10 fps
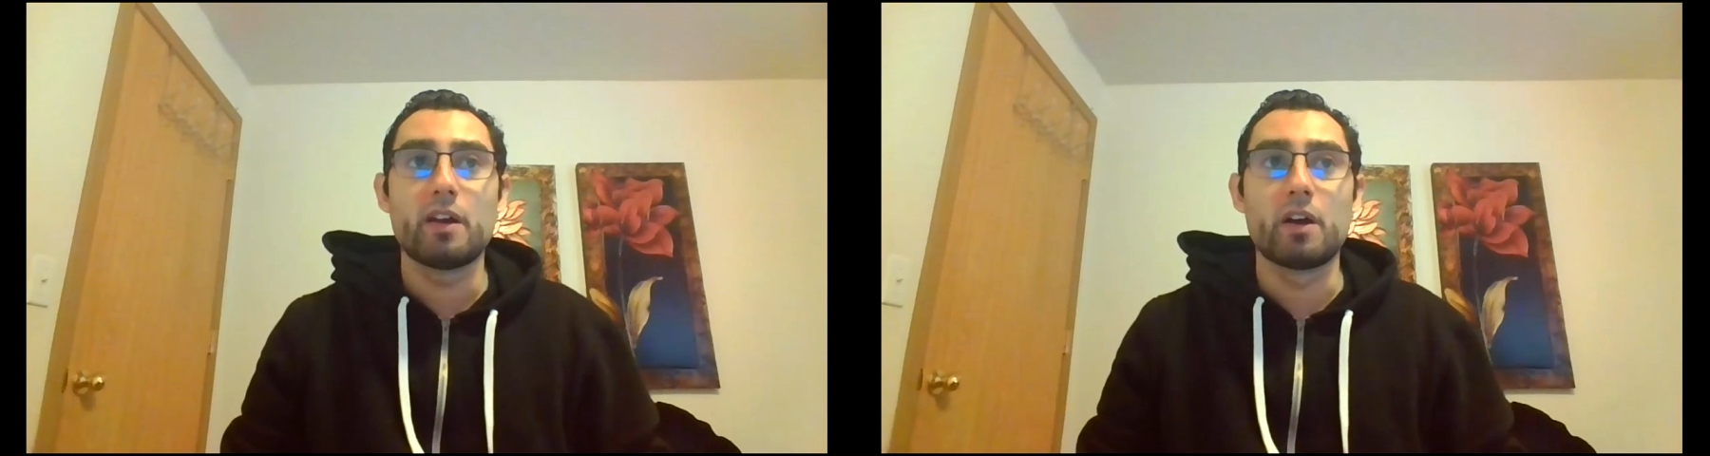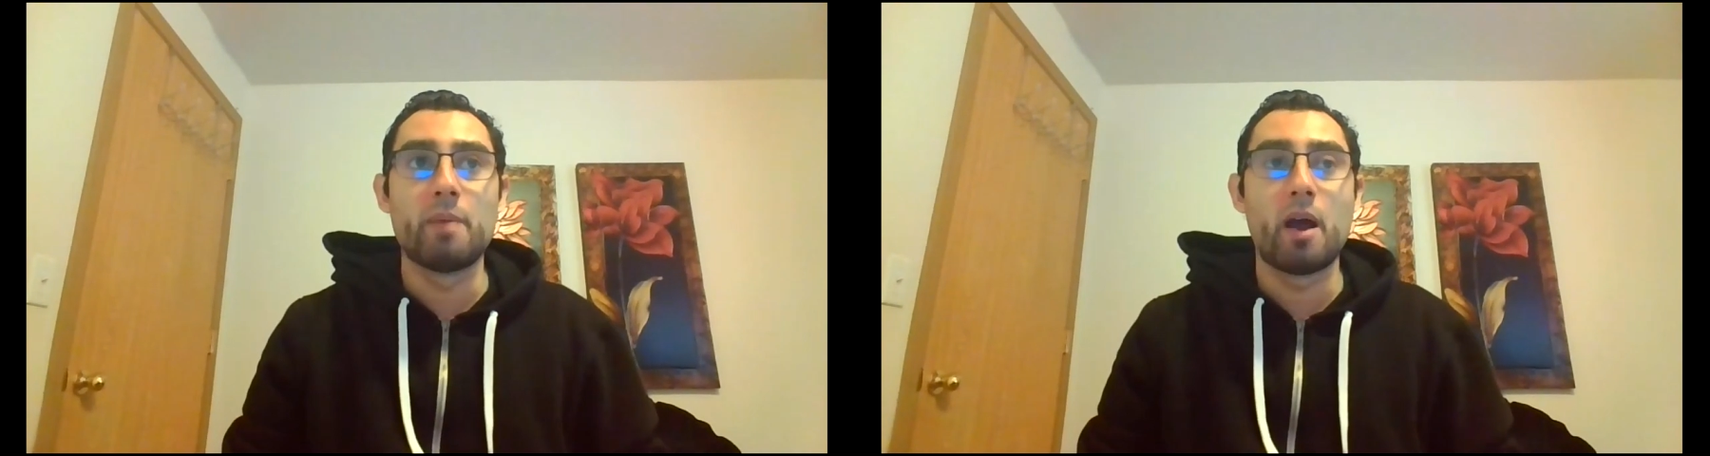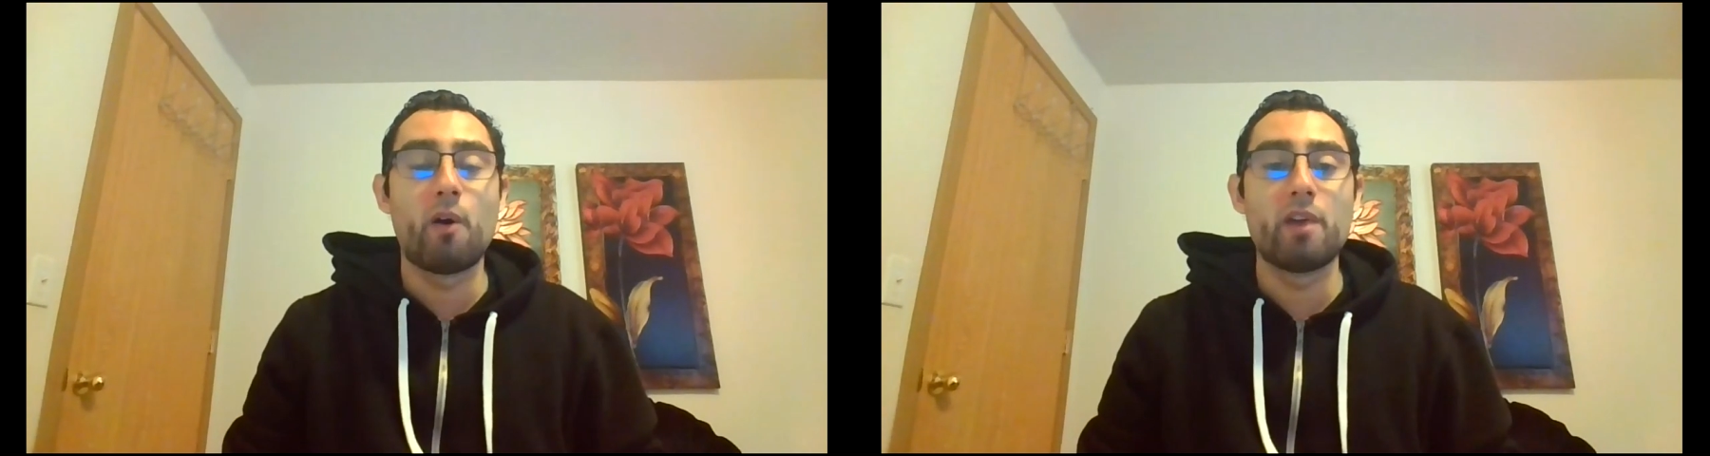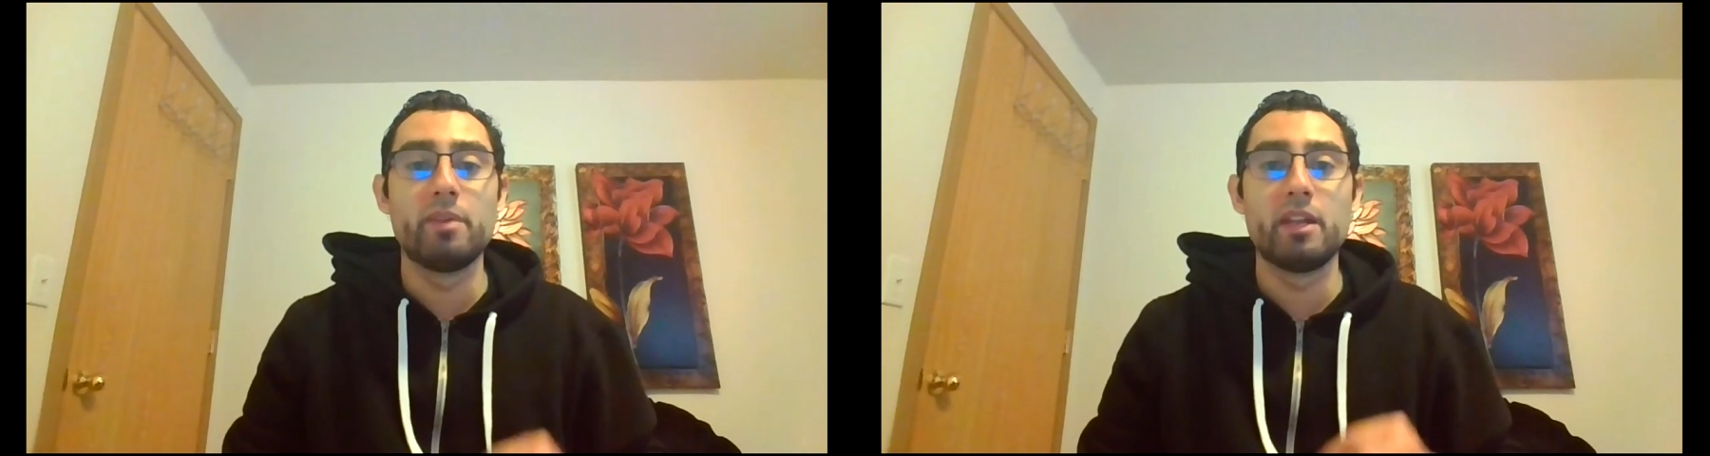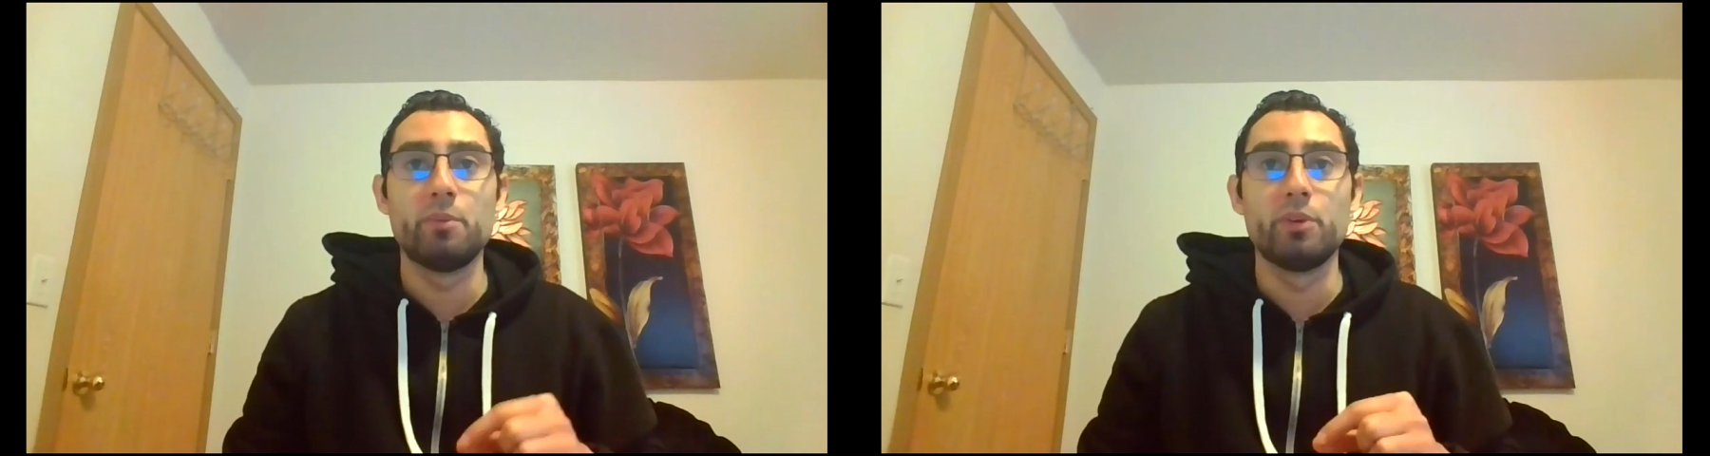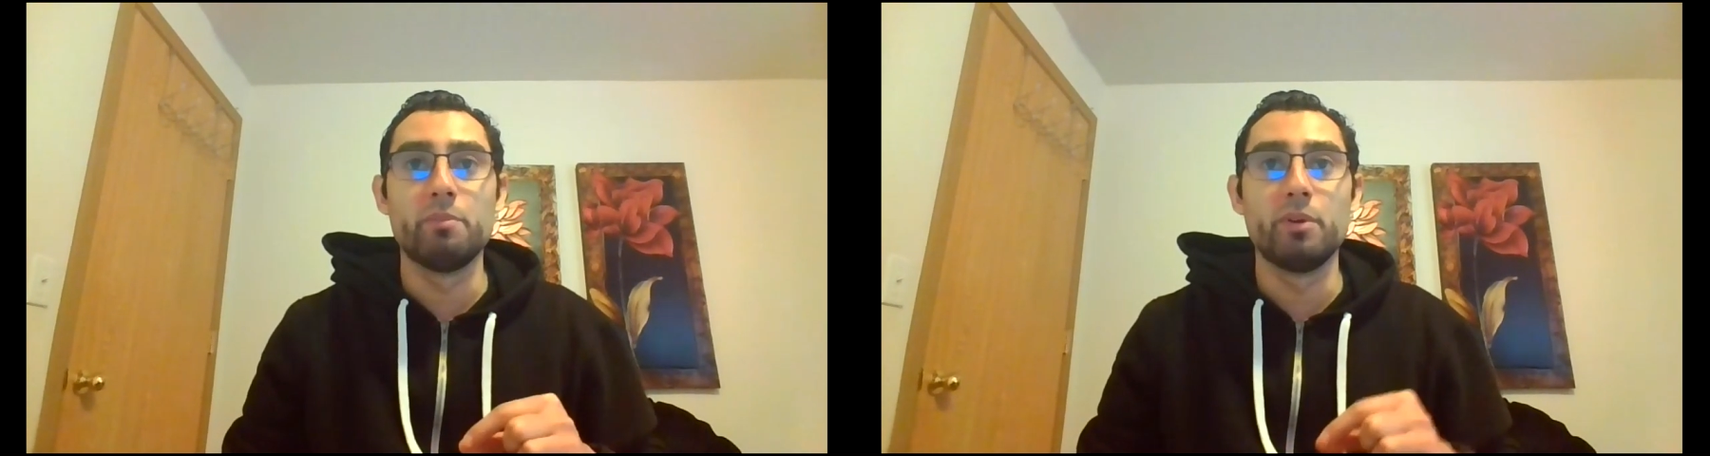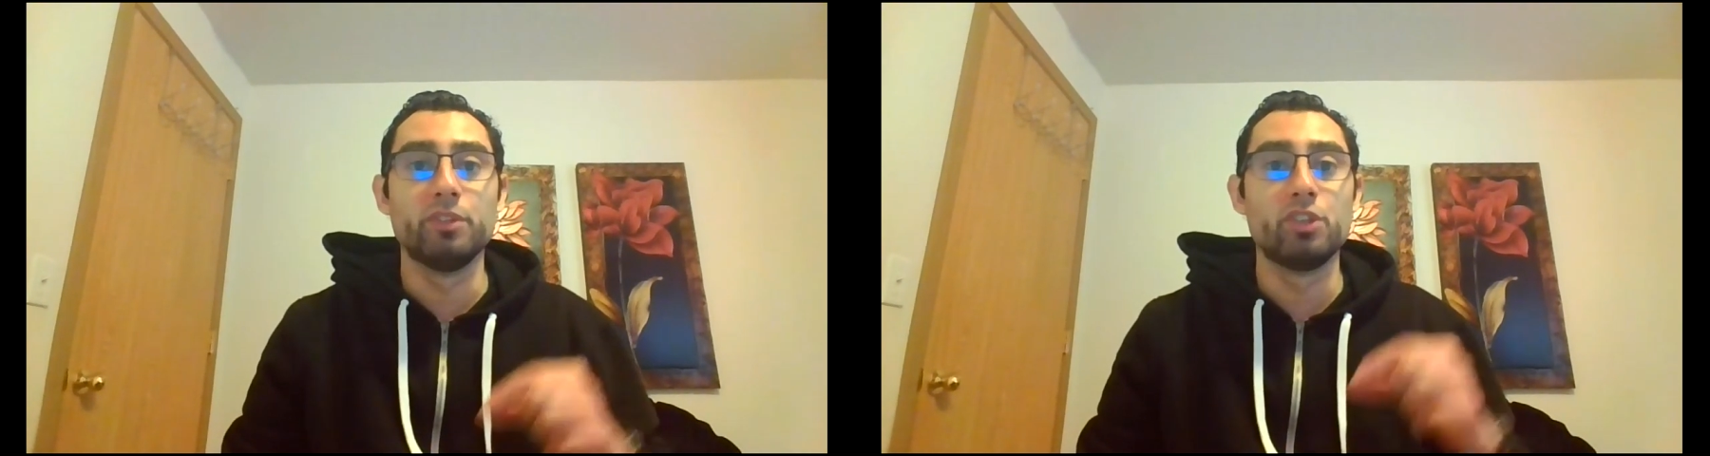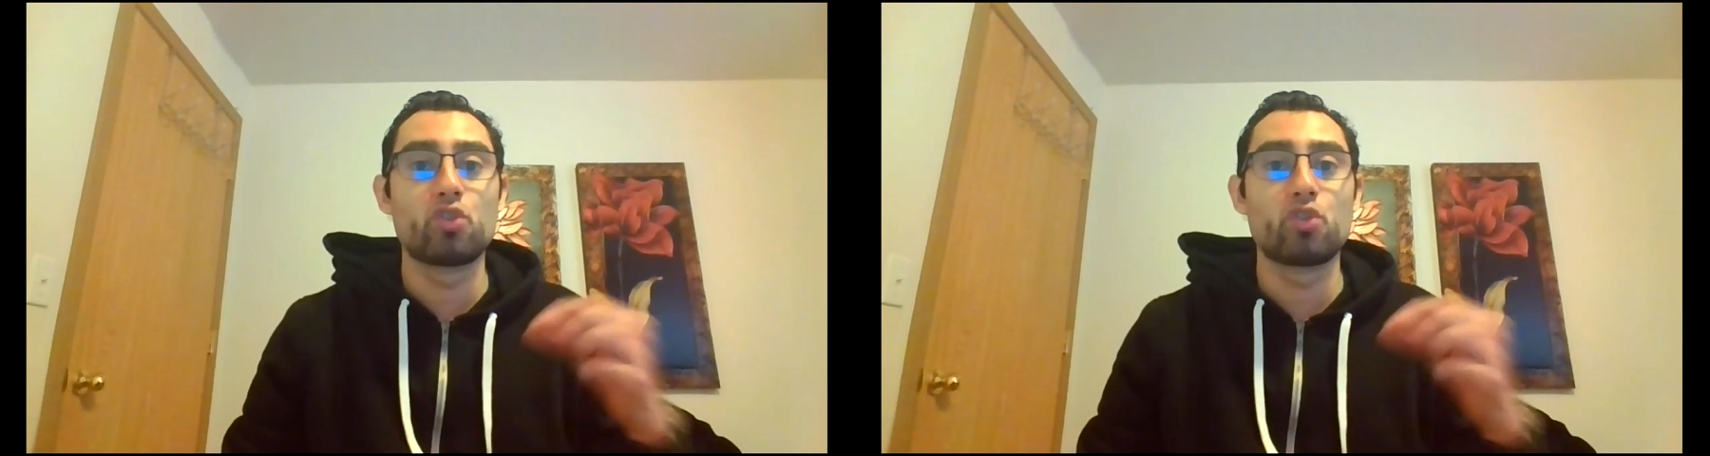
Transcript: um, how I've been able to build a